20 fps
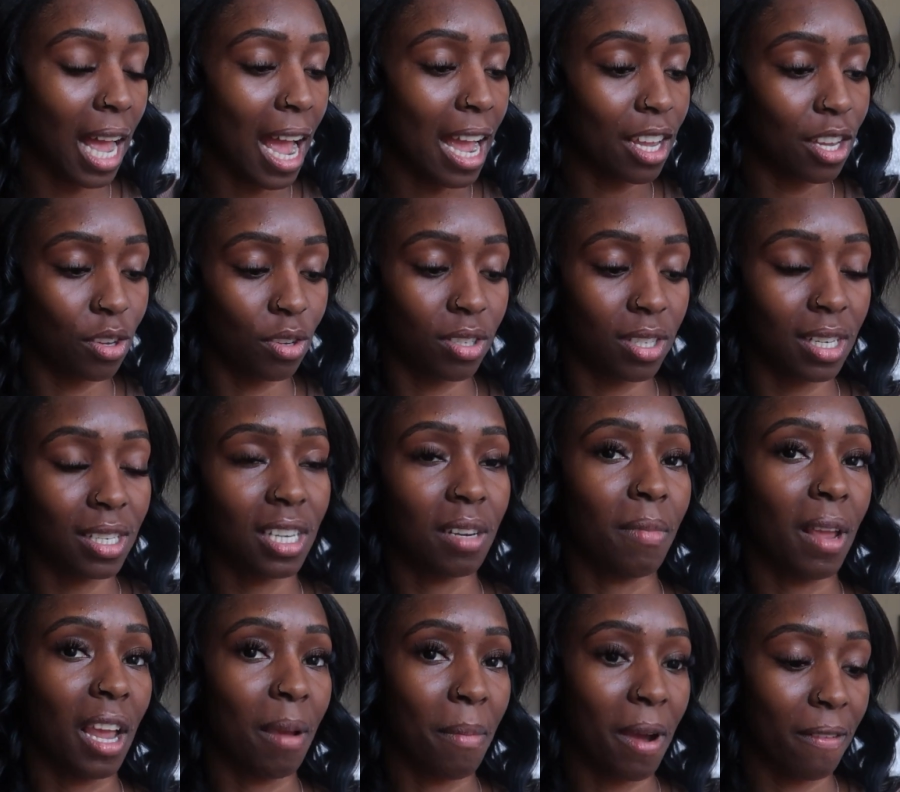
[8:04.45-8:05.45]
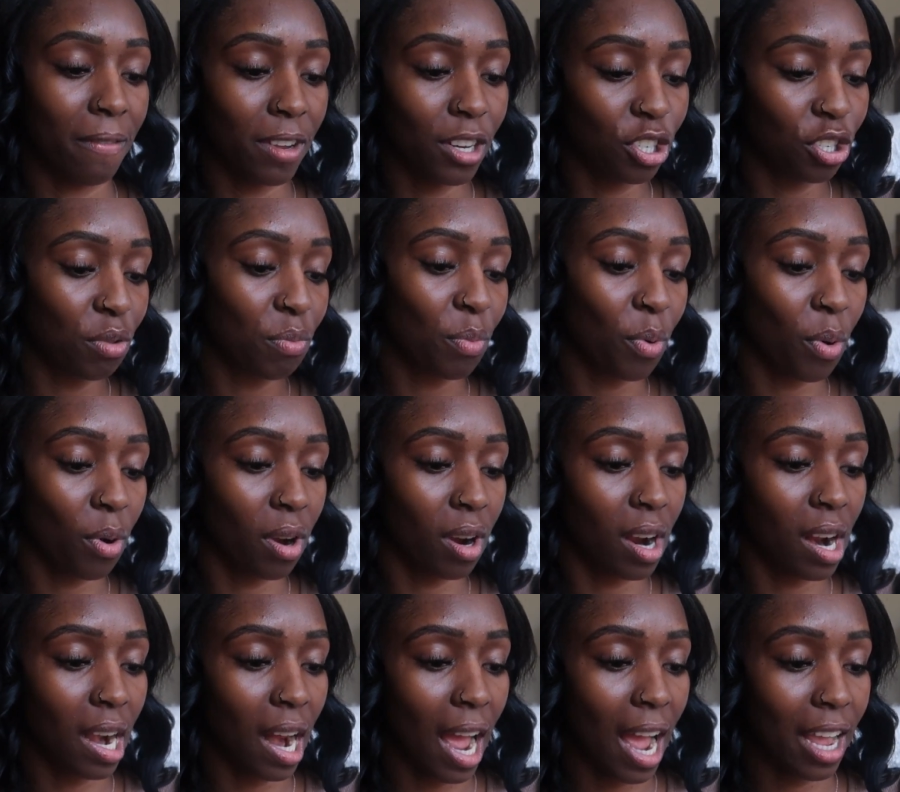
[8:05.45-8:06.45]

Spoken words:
I use it to make my vision board.